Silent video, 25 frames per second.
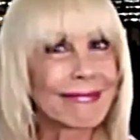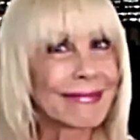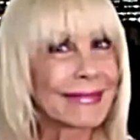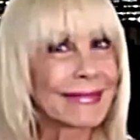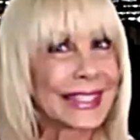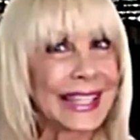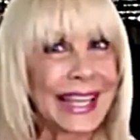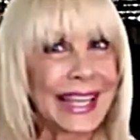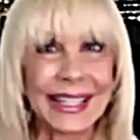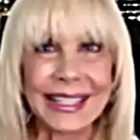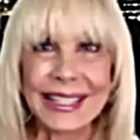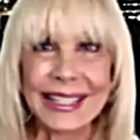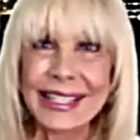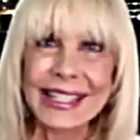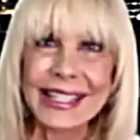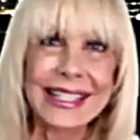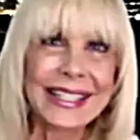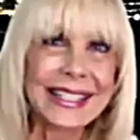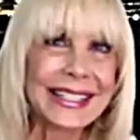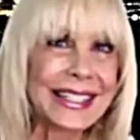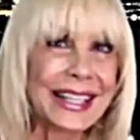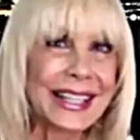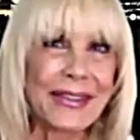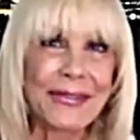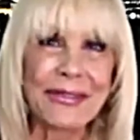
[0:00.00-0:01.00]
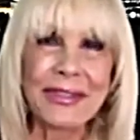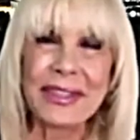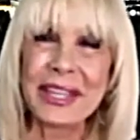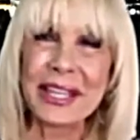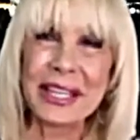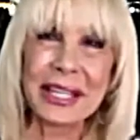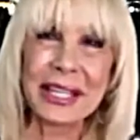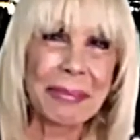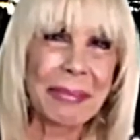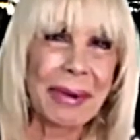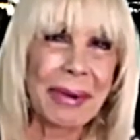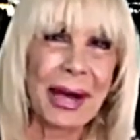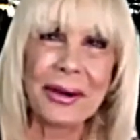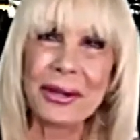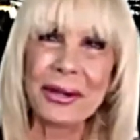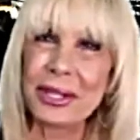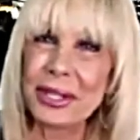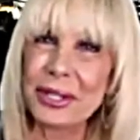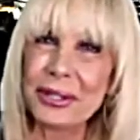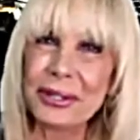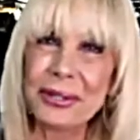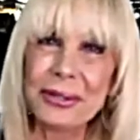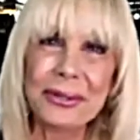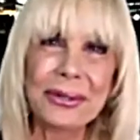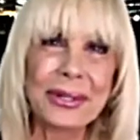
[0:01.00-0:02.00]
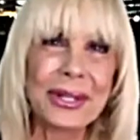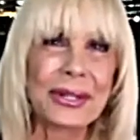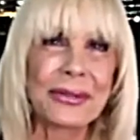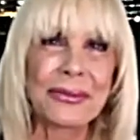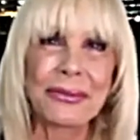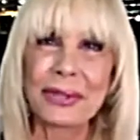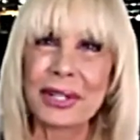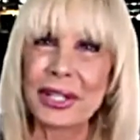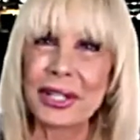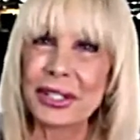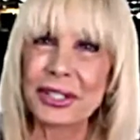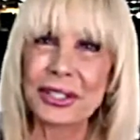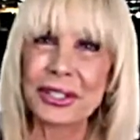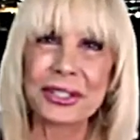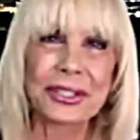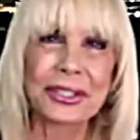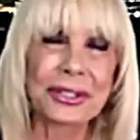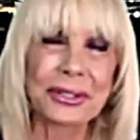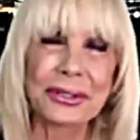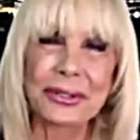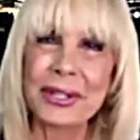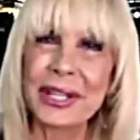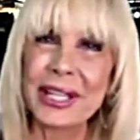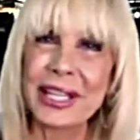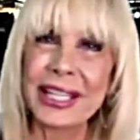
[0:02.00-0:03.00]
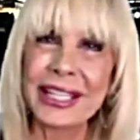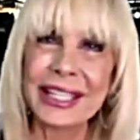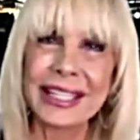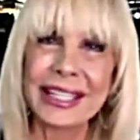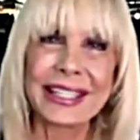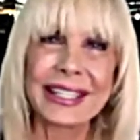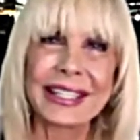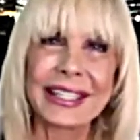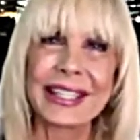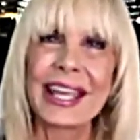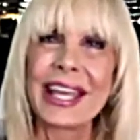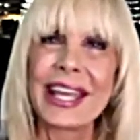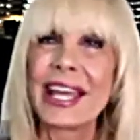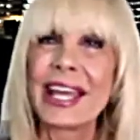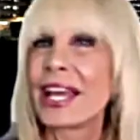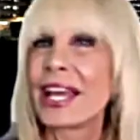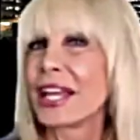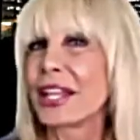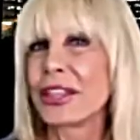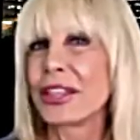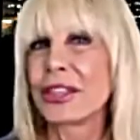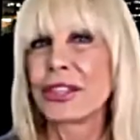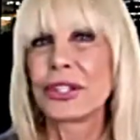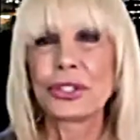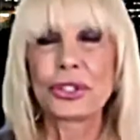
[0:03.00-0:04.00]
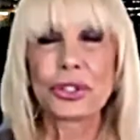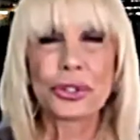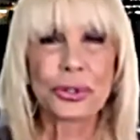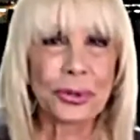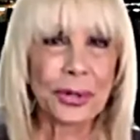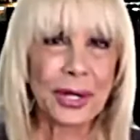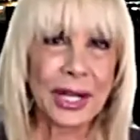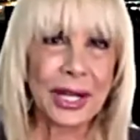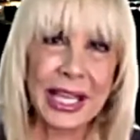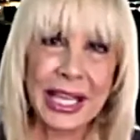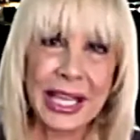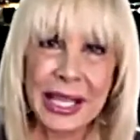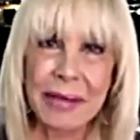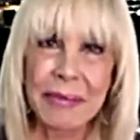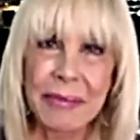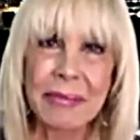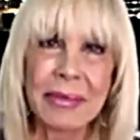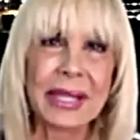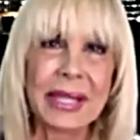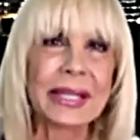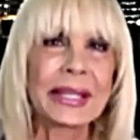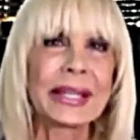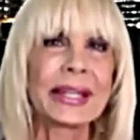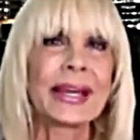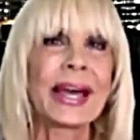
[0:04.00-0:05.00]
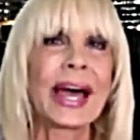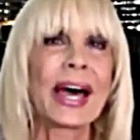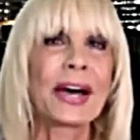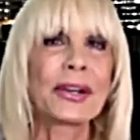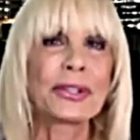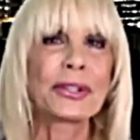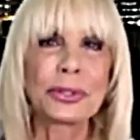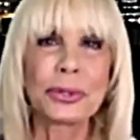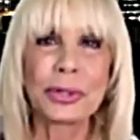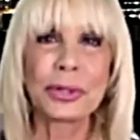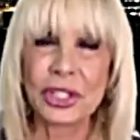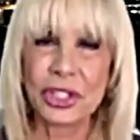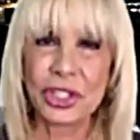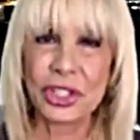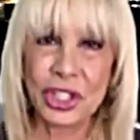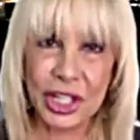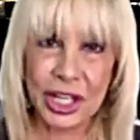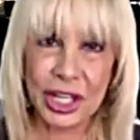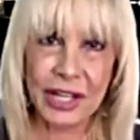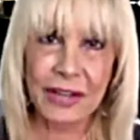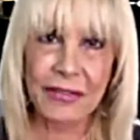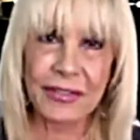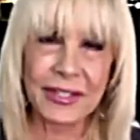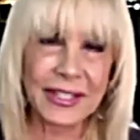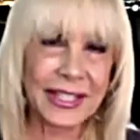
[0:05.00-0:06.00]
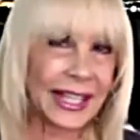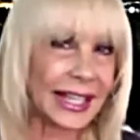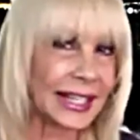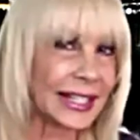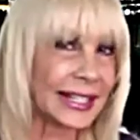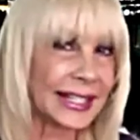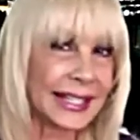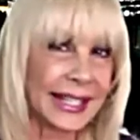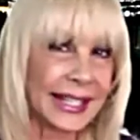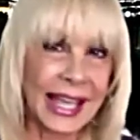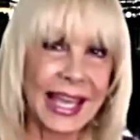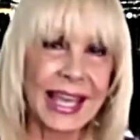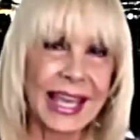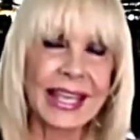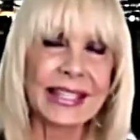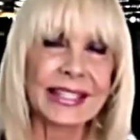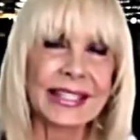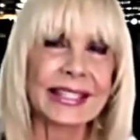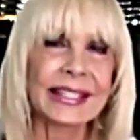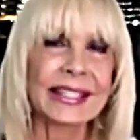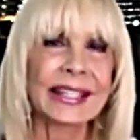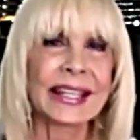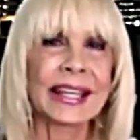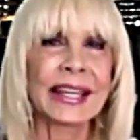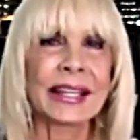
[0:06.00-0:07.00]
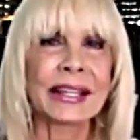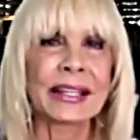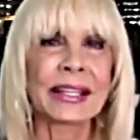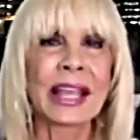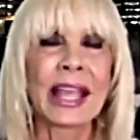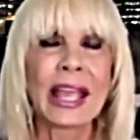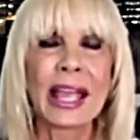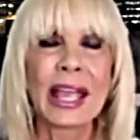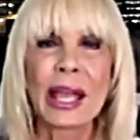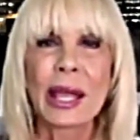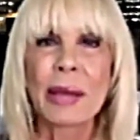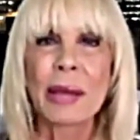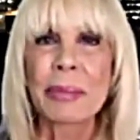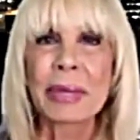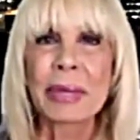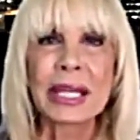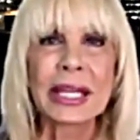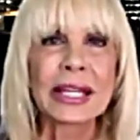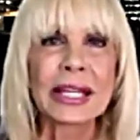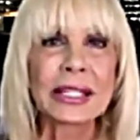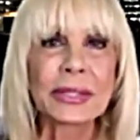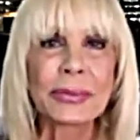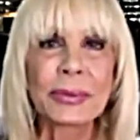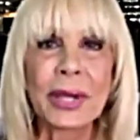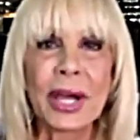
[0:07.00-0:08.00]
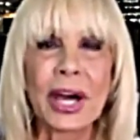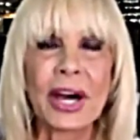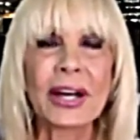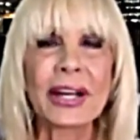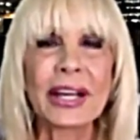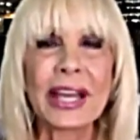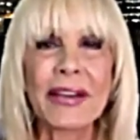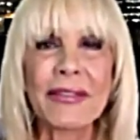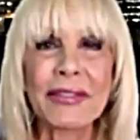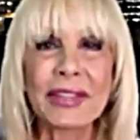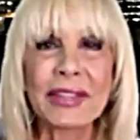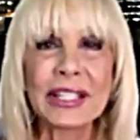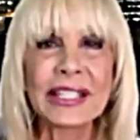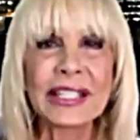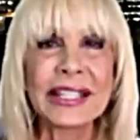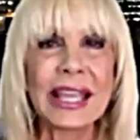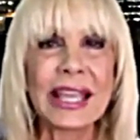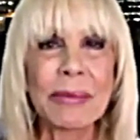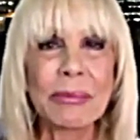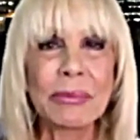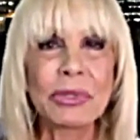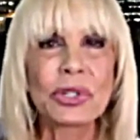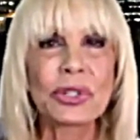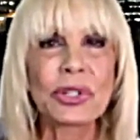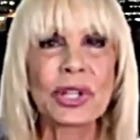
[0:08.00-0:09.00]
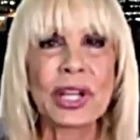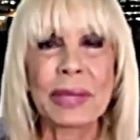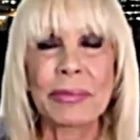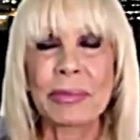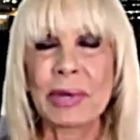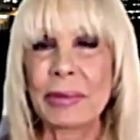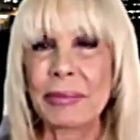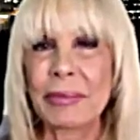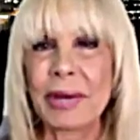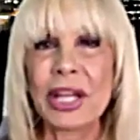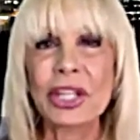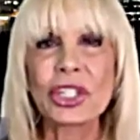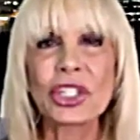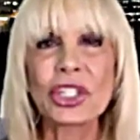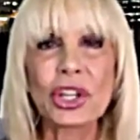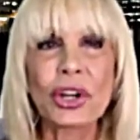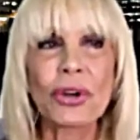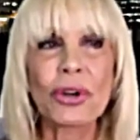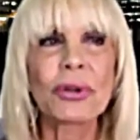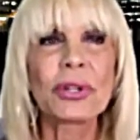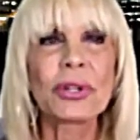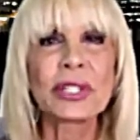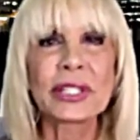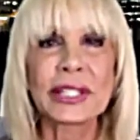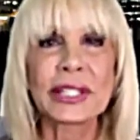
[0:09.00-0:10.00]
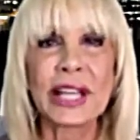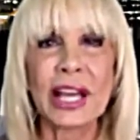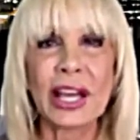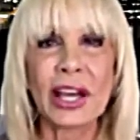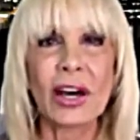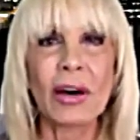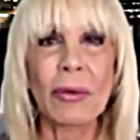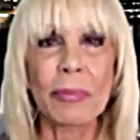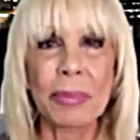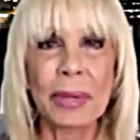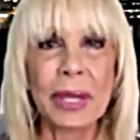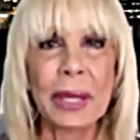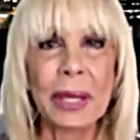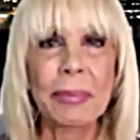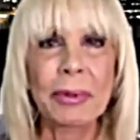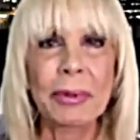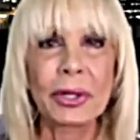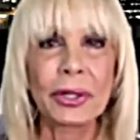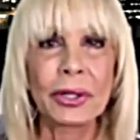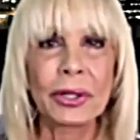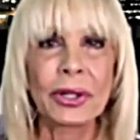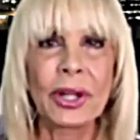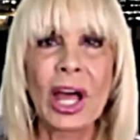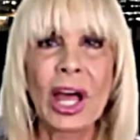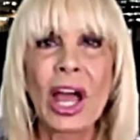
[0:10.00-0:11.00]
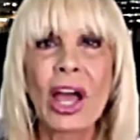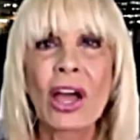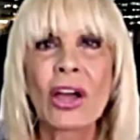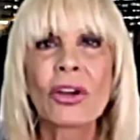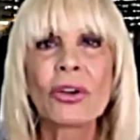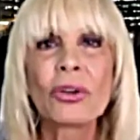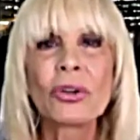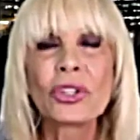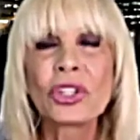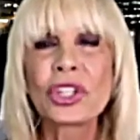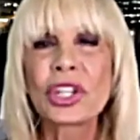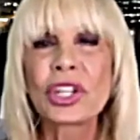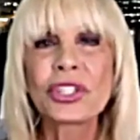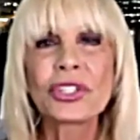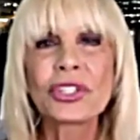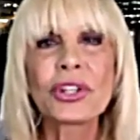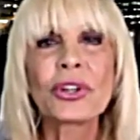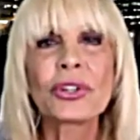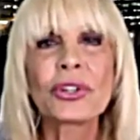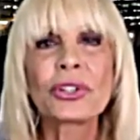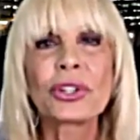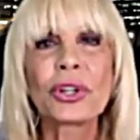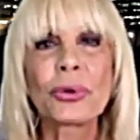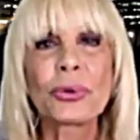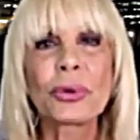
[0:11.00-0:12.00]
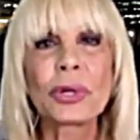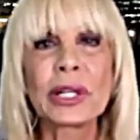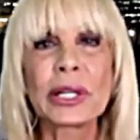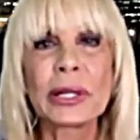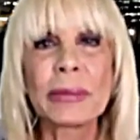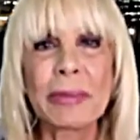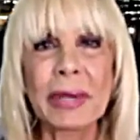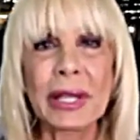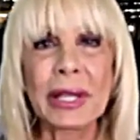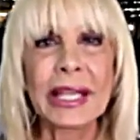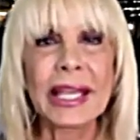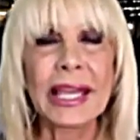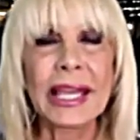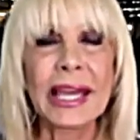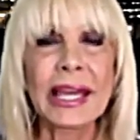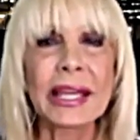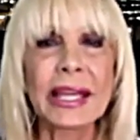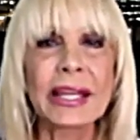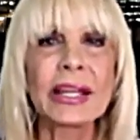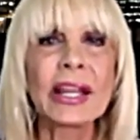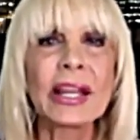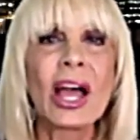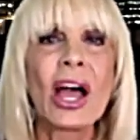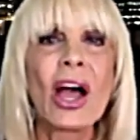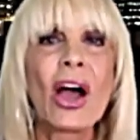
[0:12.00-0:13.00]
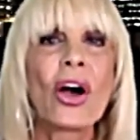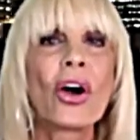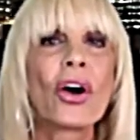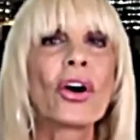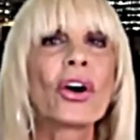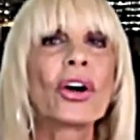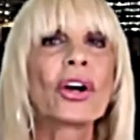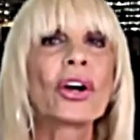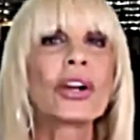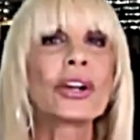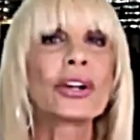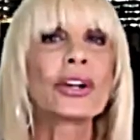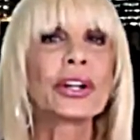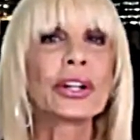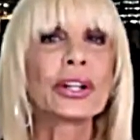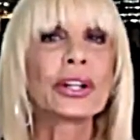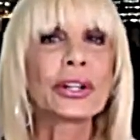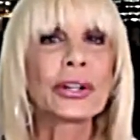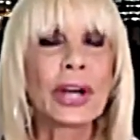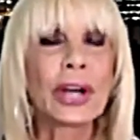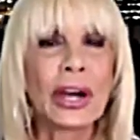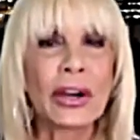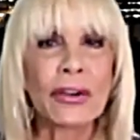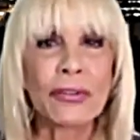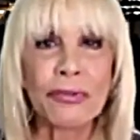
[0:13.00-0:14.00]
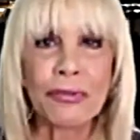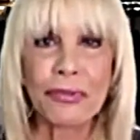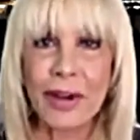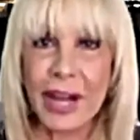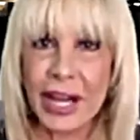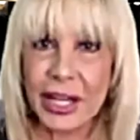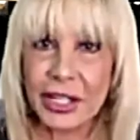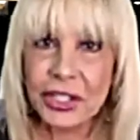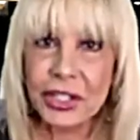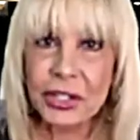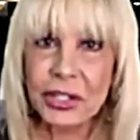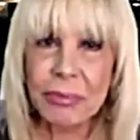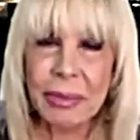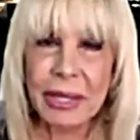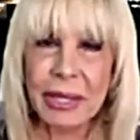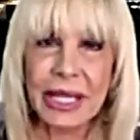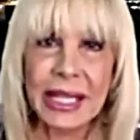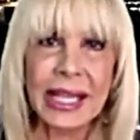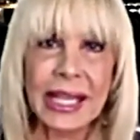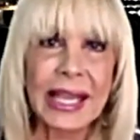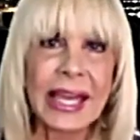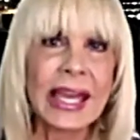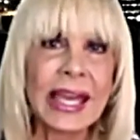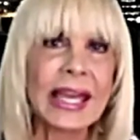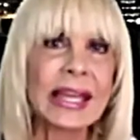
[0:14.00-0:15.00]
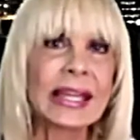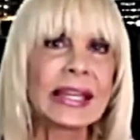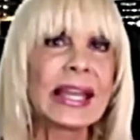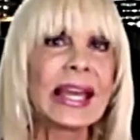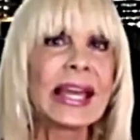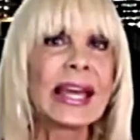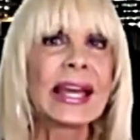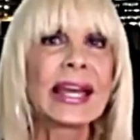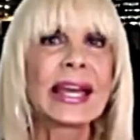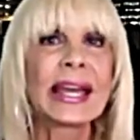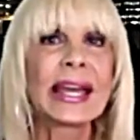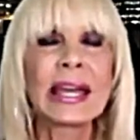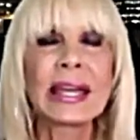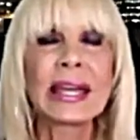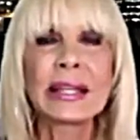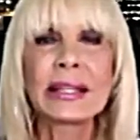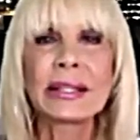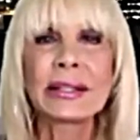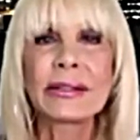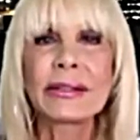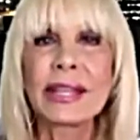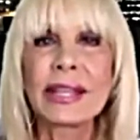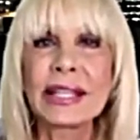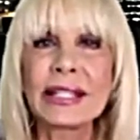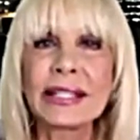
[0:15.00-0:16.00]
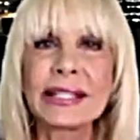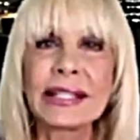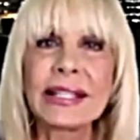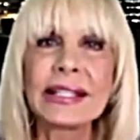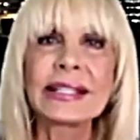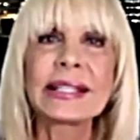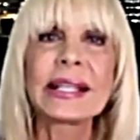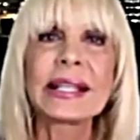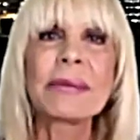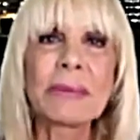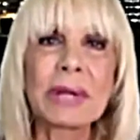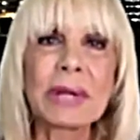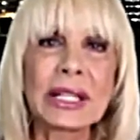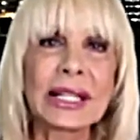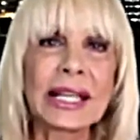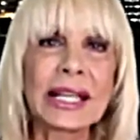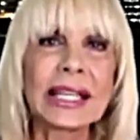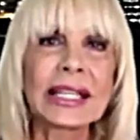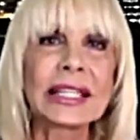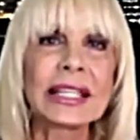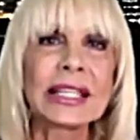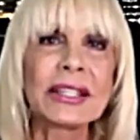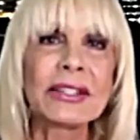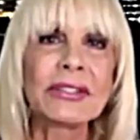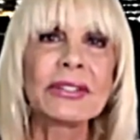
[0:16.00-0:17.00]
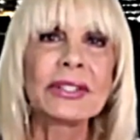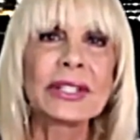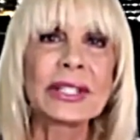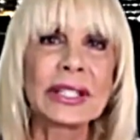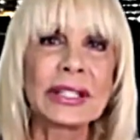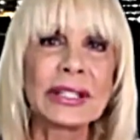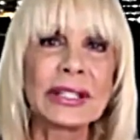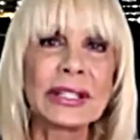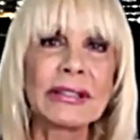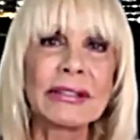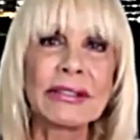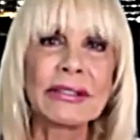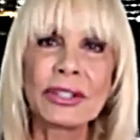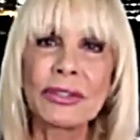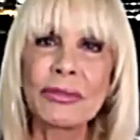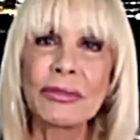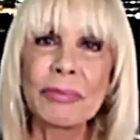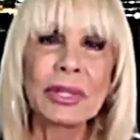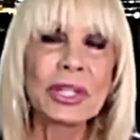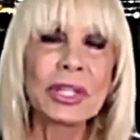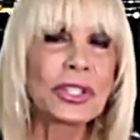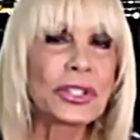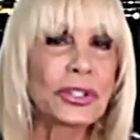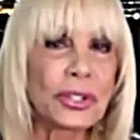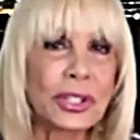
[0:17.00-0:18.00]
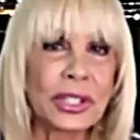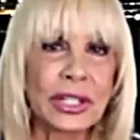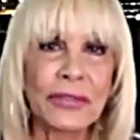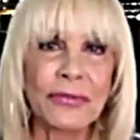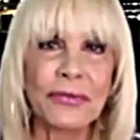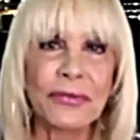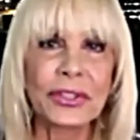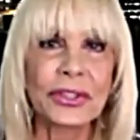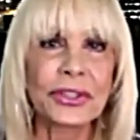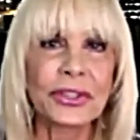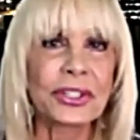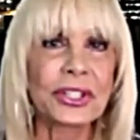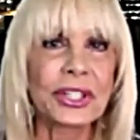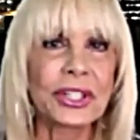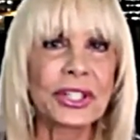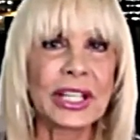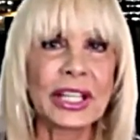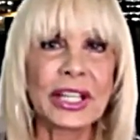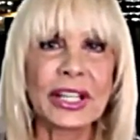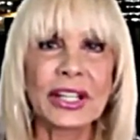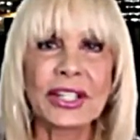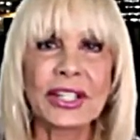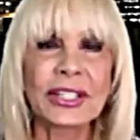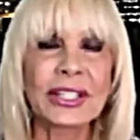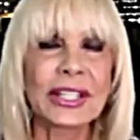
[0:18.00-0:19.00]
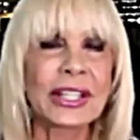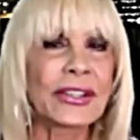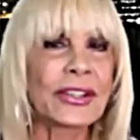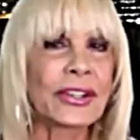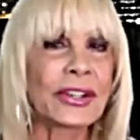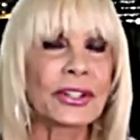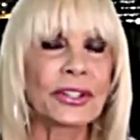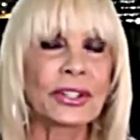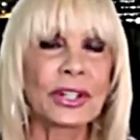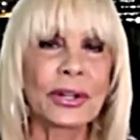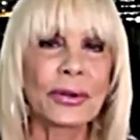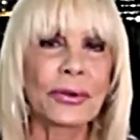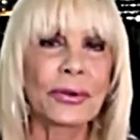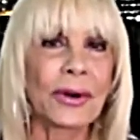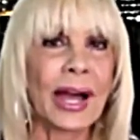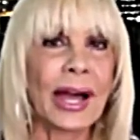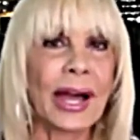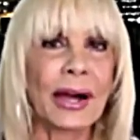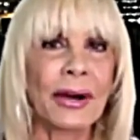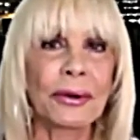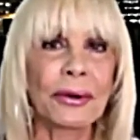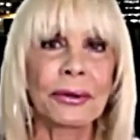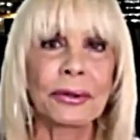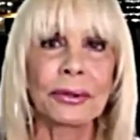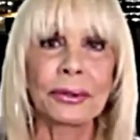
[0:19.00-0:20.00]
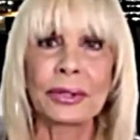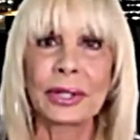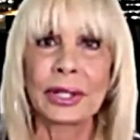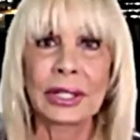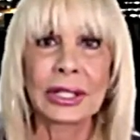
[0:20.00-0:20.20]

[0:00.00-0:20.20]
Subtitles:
telling us everything about you and what you're doing and the dream and how to achieve success. And because we all have the same dream, and my show is to help people who just don't know where to begin or are afraid to begin, and they see someone like you and you've been doing it for 30 years and they're going, wow.